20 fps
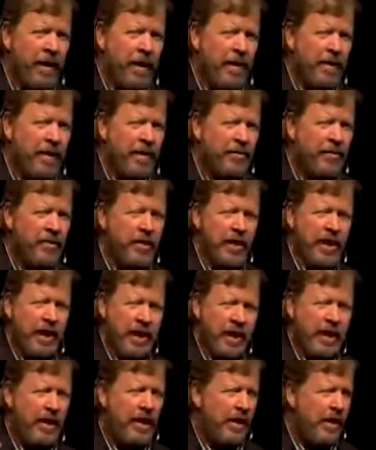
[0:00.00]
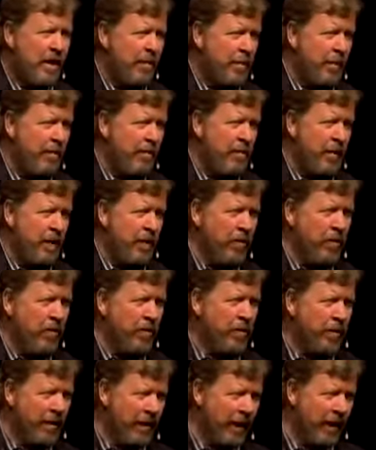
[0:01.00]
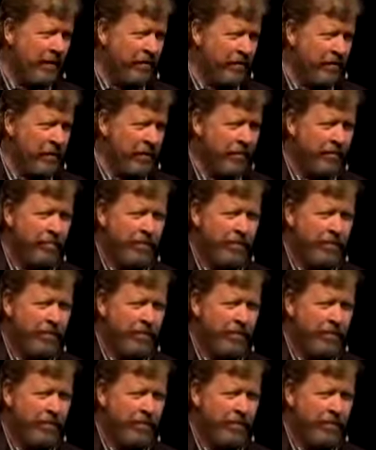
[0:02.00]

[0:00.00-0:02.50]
and they said, he ibipio left.